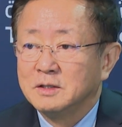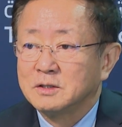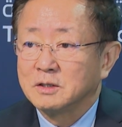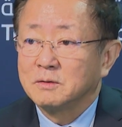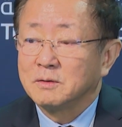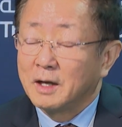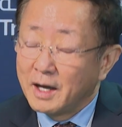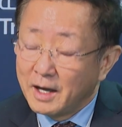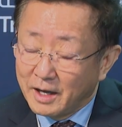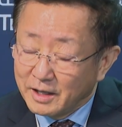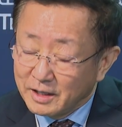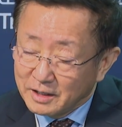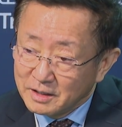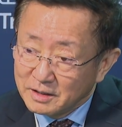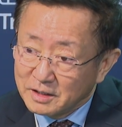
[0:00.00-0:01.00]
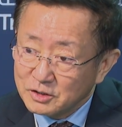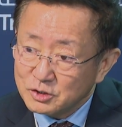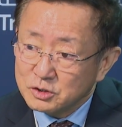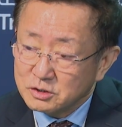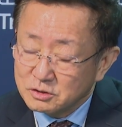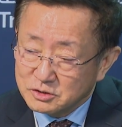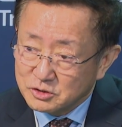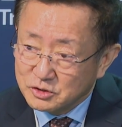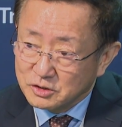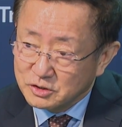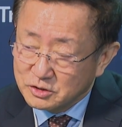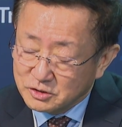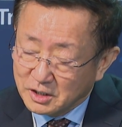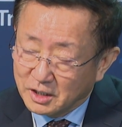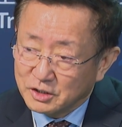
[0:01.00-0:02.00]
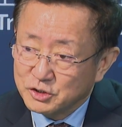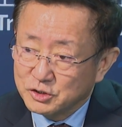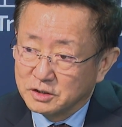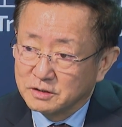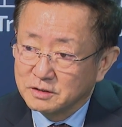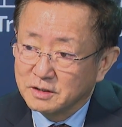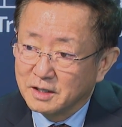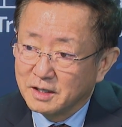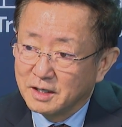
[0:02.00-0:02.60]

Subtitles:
So in this junction,